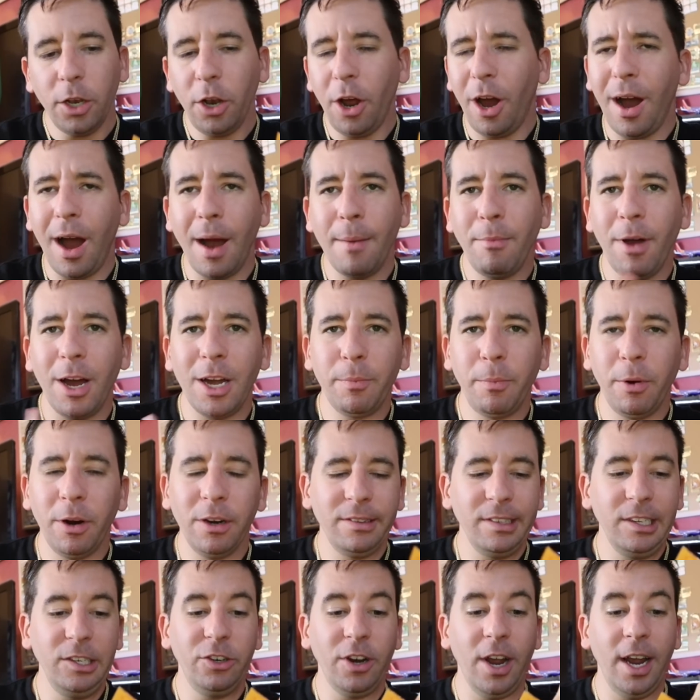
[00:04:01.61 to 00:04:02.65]
I'm not
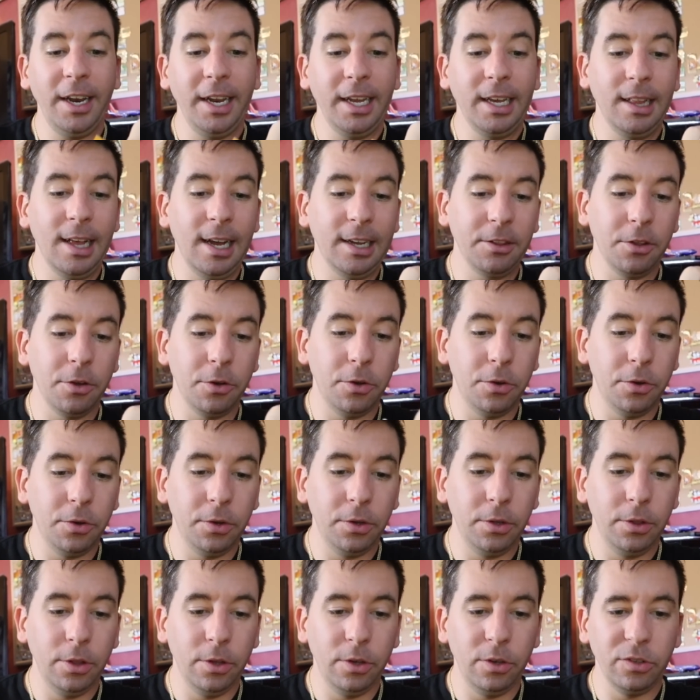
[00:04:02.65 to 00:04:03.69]
personally trying to collect
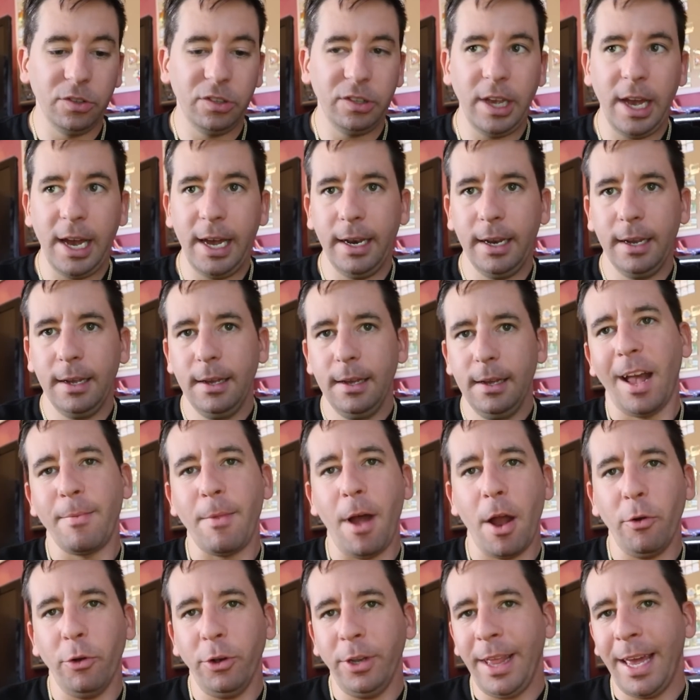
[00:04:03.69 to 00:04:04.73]
the whole set. I'm
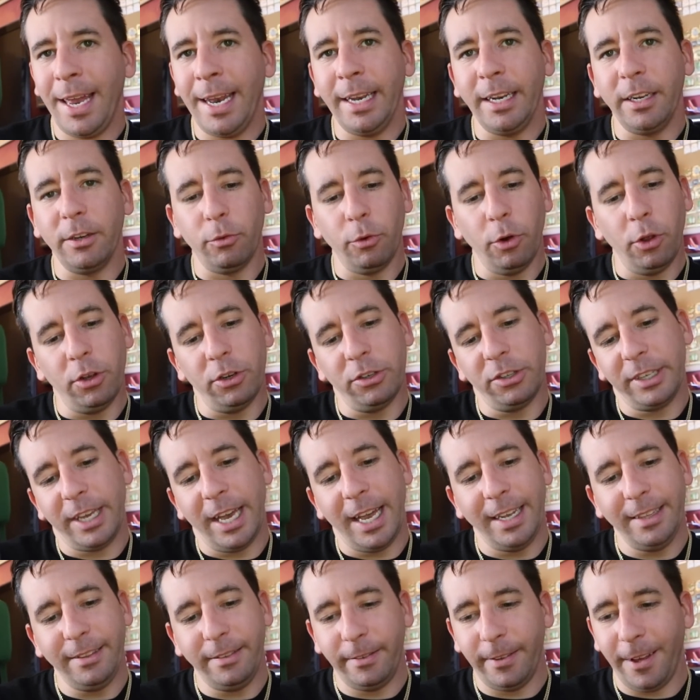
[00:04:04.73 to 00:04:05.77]
not really that into roller
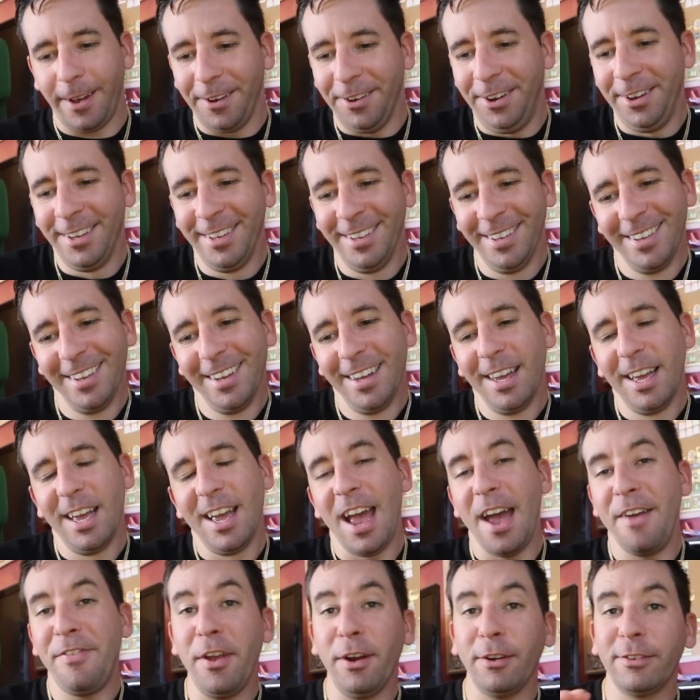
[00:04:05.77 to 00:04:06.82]
skates, so
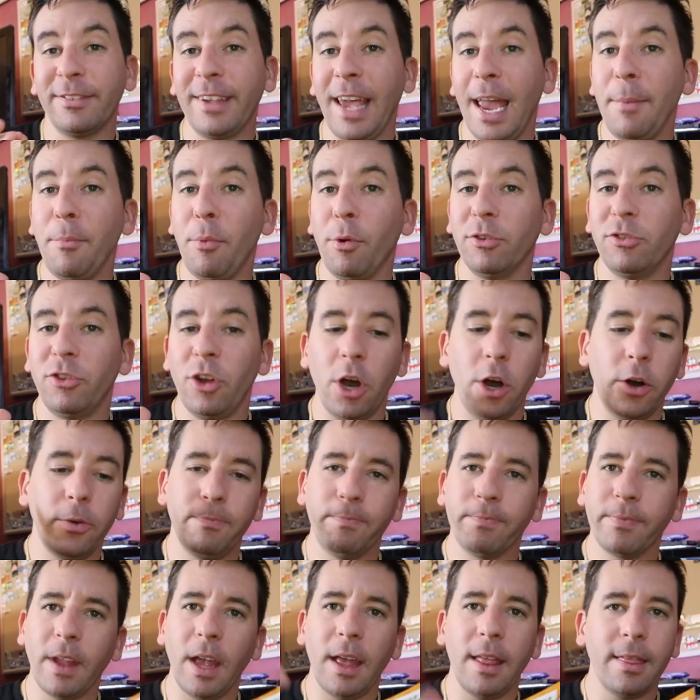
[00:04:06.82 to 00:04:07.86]
if they were skateboards though,
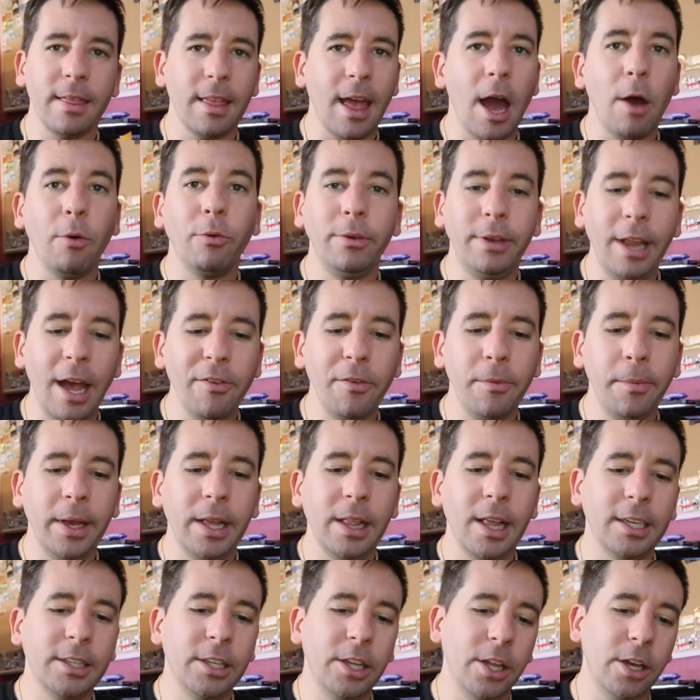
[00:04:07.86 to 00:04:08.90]
I would definitely be
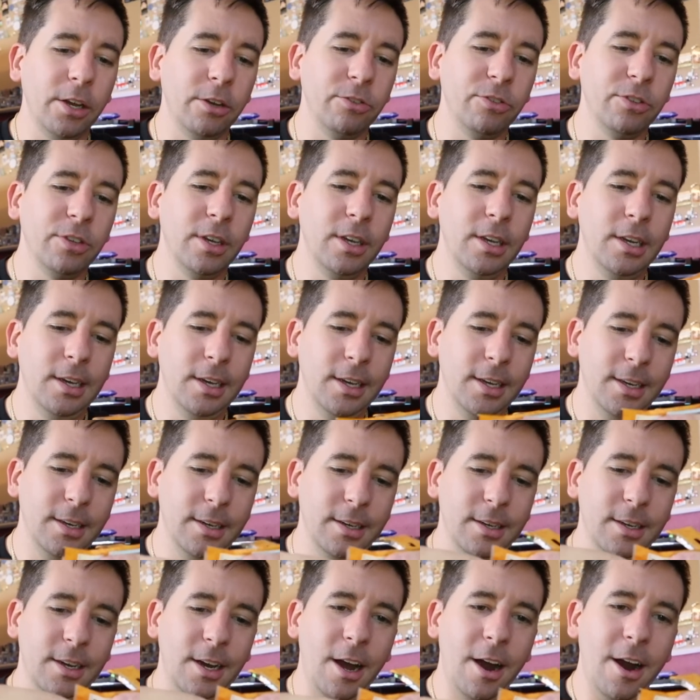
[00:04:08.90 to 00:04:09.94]
collecting those.
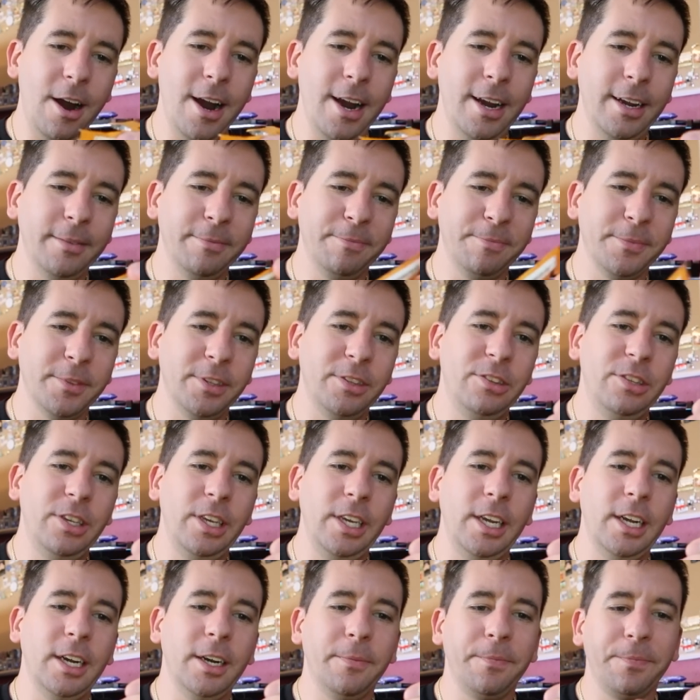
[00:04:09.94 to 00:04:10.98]
All right, let's
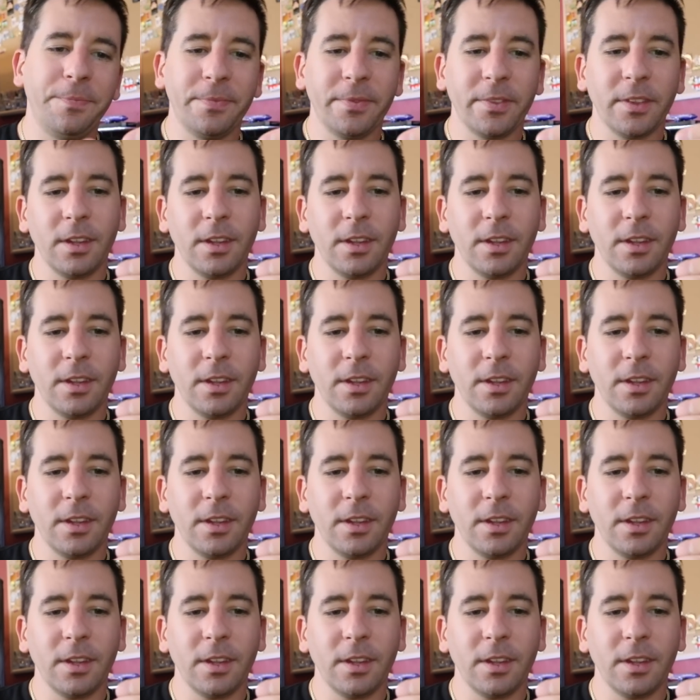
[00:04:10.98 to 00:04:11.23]
see here.